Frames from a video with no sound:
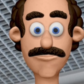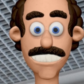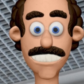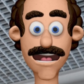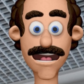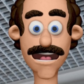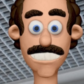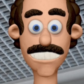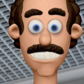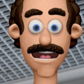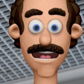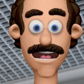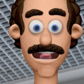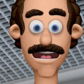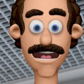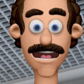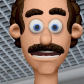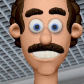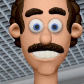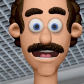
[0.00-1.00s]
Install
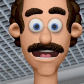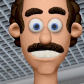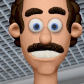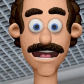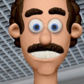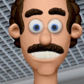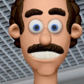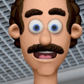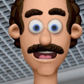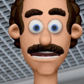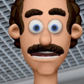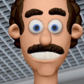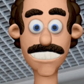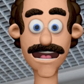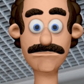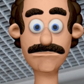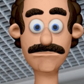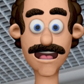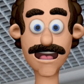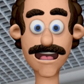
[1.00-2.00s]
any necessary
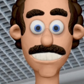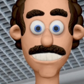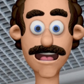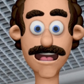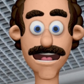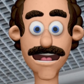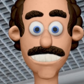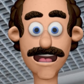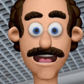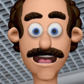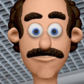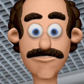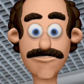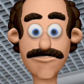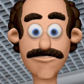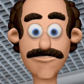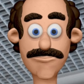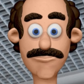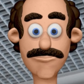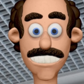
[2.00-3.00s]
support structures,
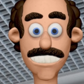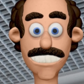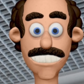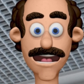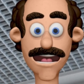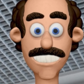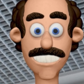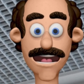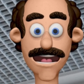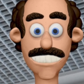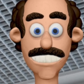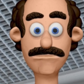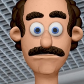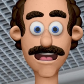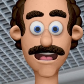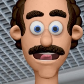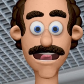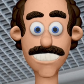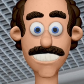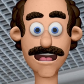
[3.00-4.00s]
such as
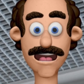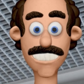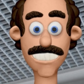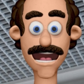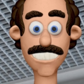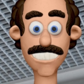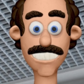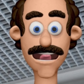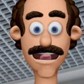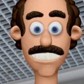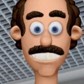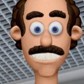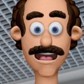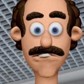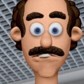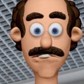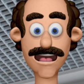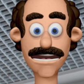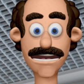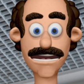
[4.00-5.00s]
perimeter channels or
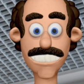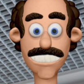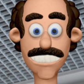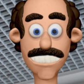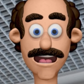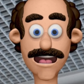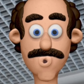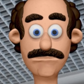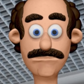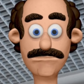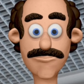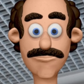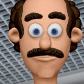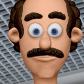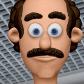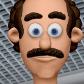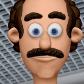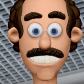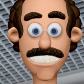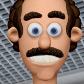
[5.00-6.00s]
furring strips,
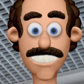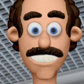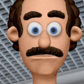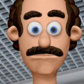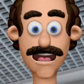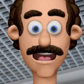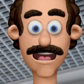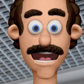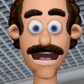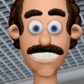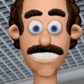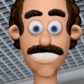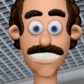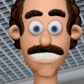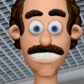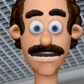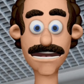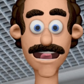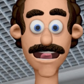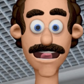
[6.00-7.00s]
to provide a
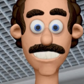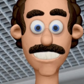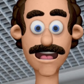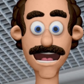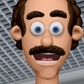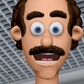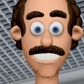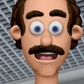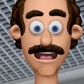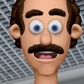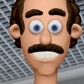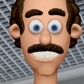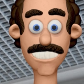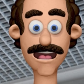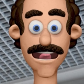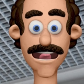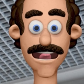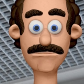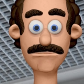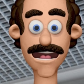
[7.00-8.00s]
stable framework
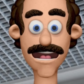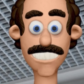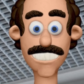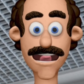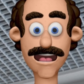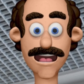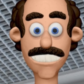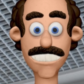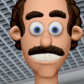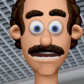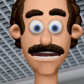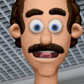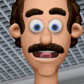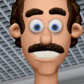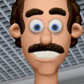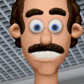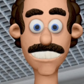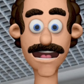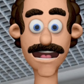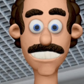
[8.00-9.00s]
for the modular
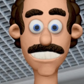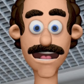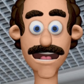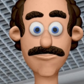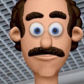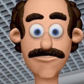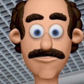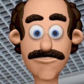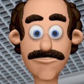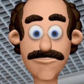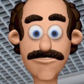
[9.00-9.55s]
ceiling system.